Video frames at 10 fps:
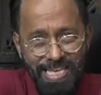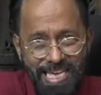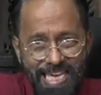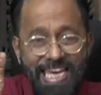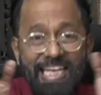
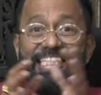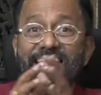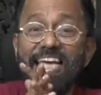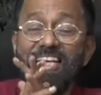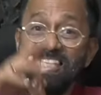He
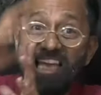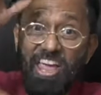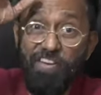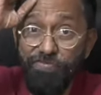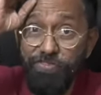takes
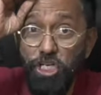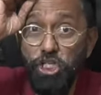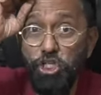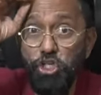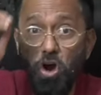every
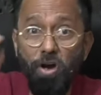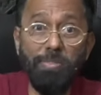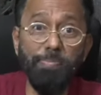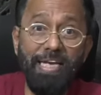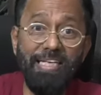shot
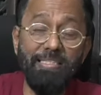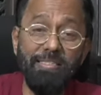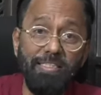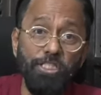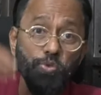made
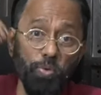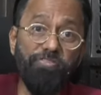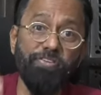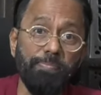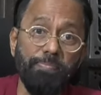into a
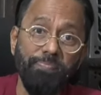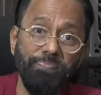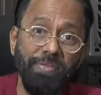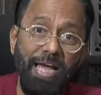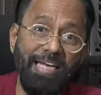film
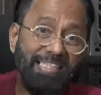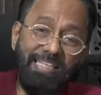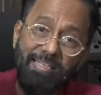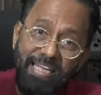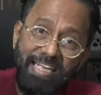and
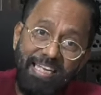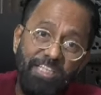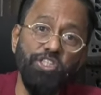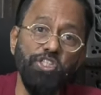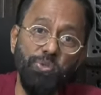
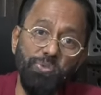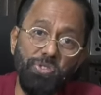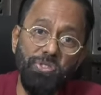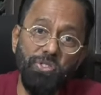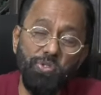
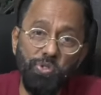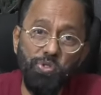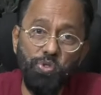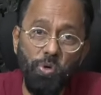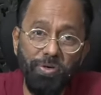introduces into the
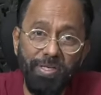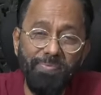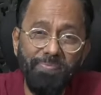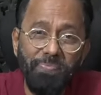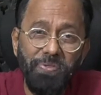story.
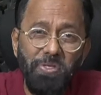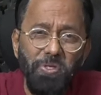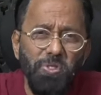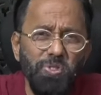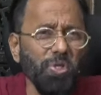
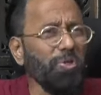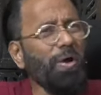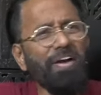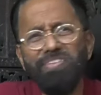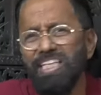So you
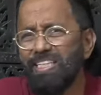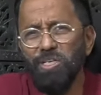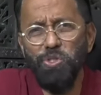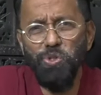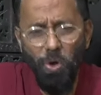have
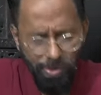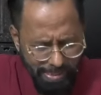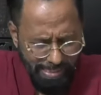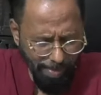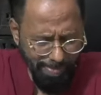needless
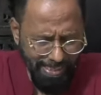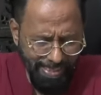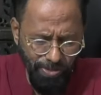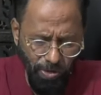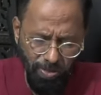songs coming
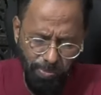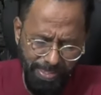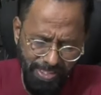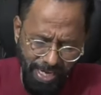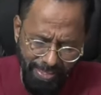in,
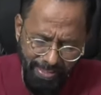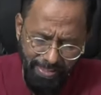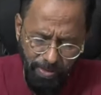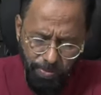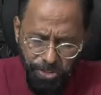
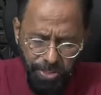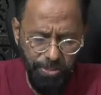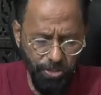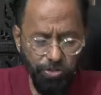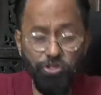notwithstanding that Vishal
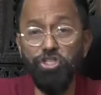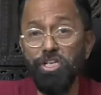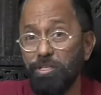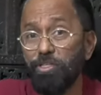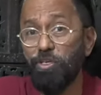
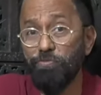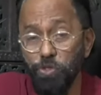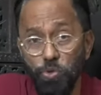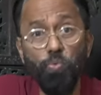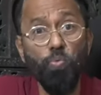Chandrasekhar gives
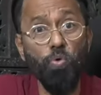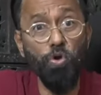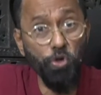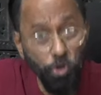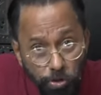you
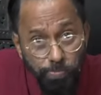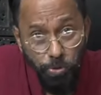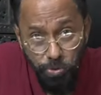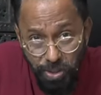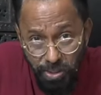good
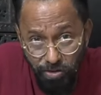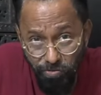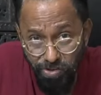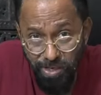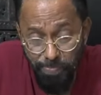music in the
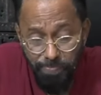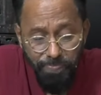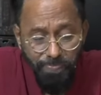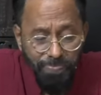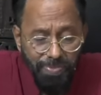
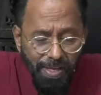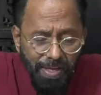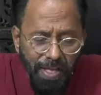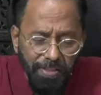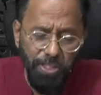
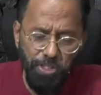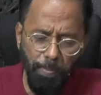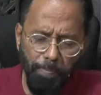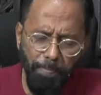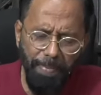film. There's
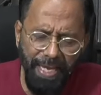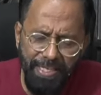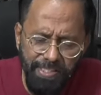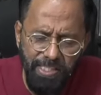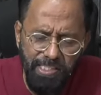
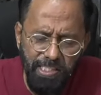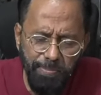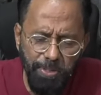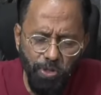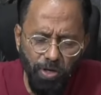amazing
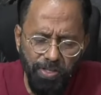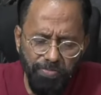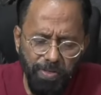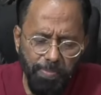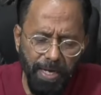
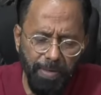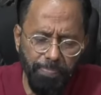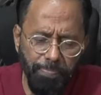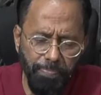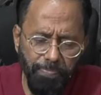cinematography by
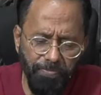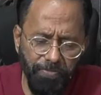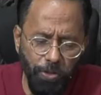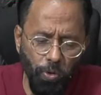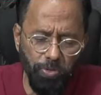
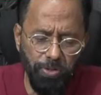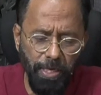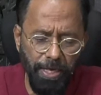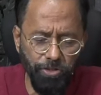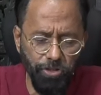Vinod
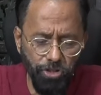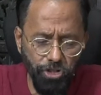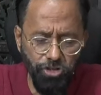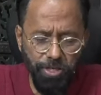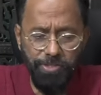and
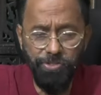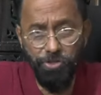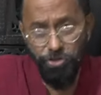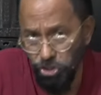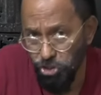Shreyas
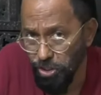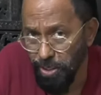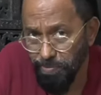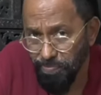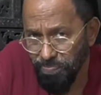Krishna.
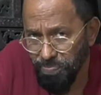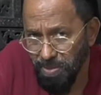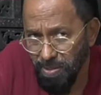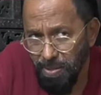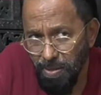
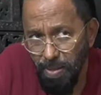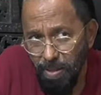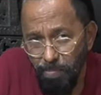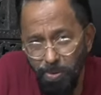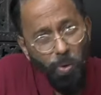
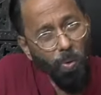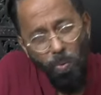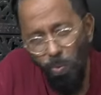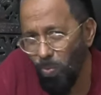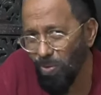But
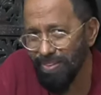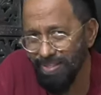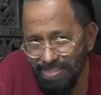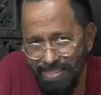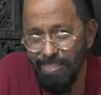all
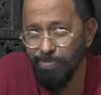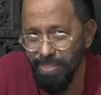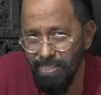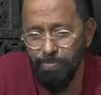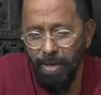this is
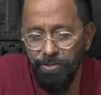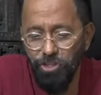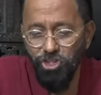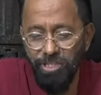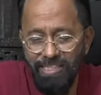
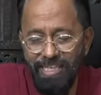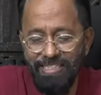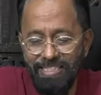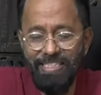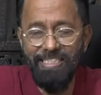mismanaged at the
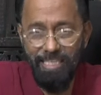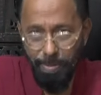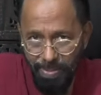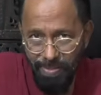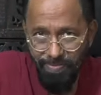editing
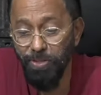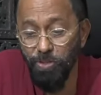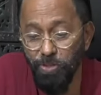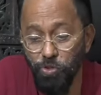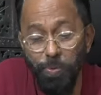table,
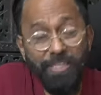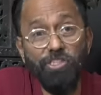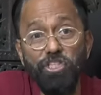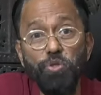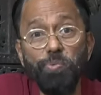because
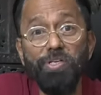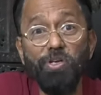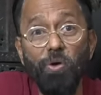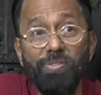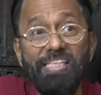Venkateshwar
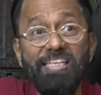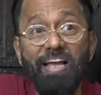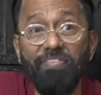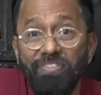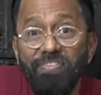Rao's
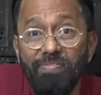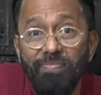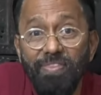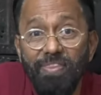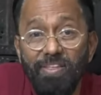love
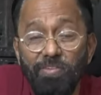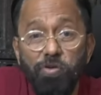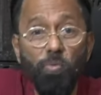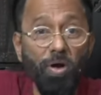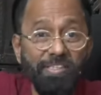
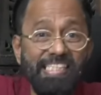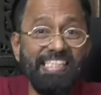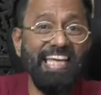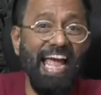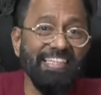for what is
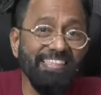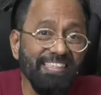canned